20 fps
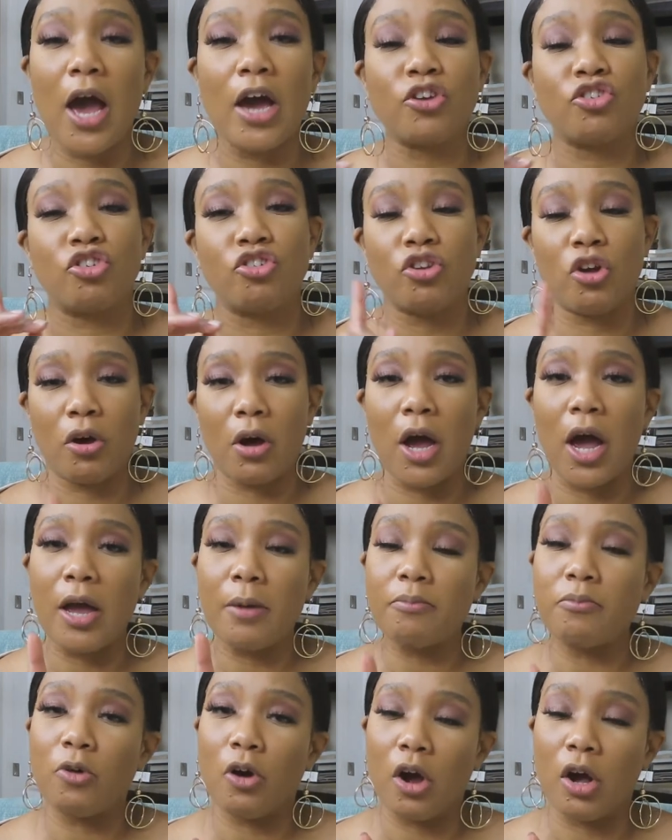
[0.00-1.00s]
Actually, no,
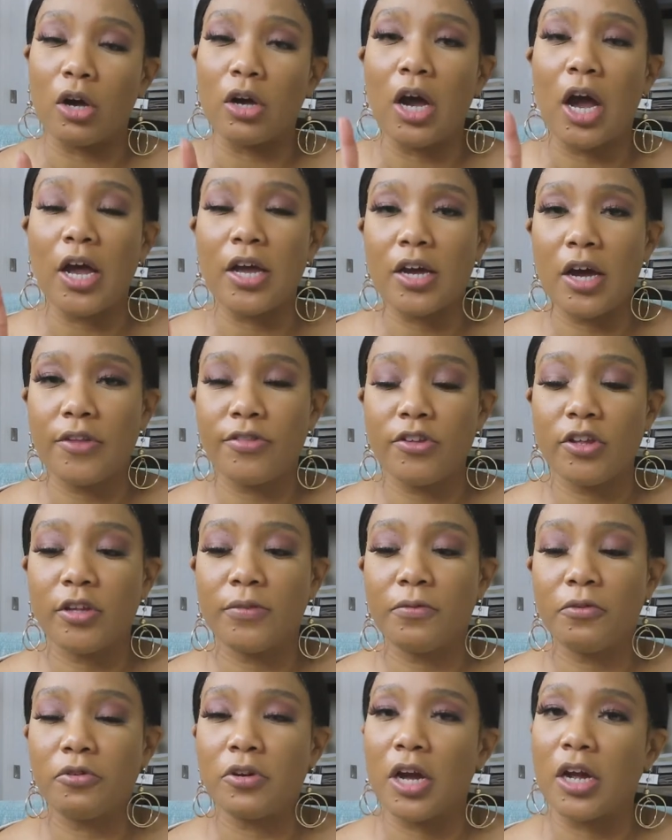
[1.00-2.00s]
I'm wrong. I got
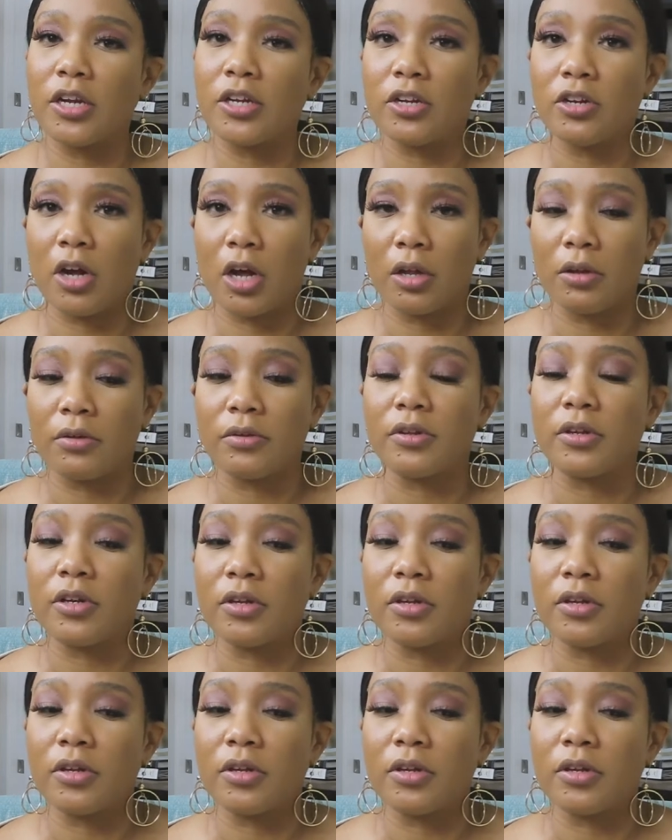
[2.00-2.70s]
this for ninety dollars.